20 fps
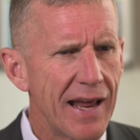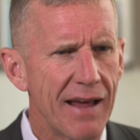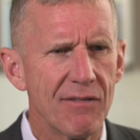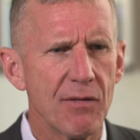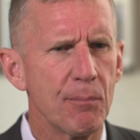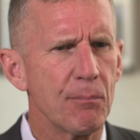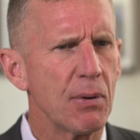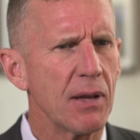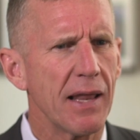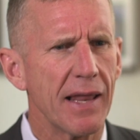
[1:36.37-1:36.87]
have
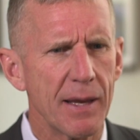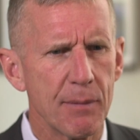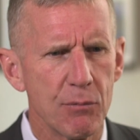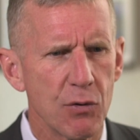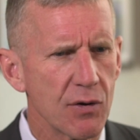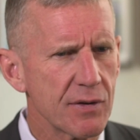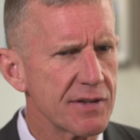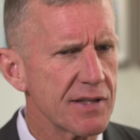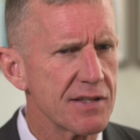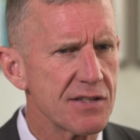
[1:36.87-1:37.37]
a
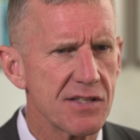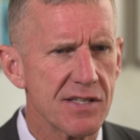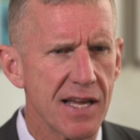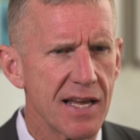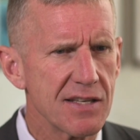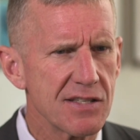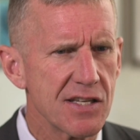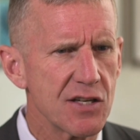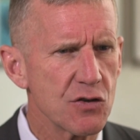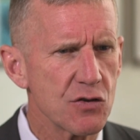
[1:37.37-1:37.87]
playbook that
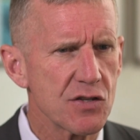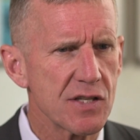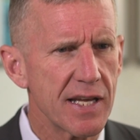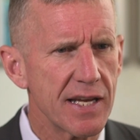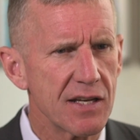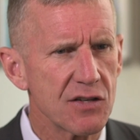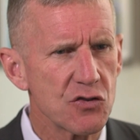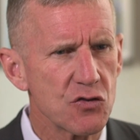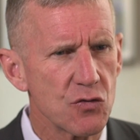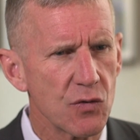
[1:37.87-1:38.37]
says, here's the
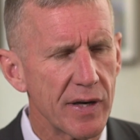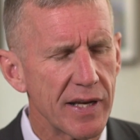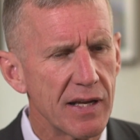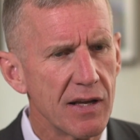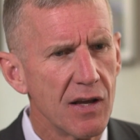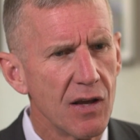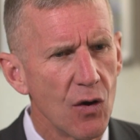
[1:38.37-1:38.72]
history.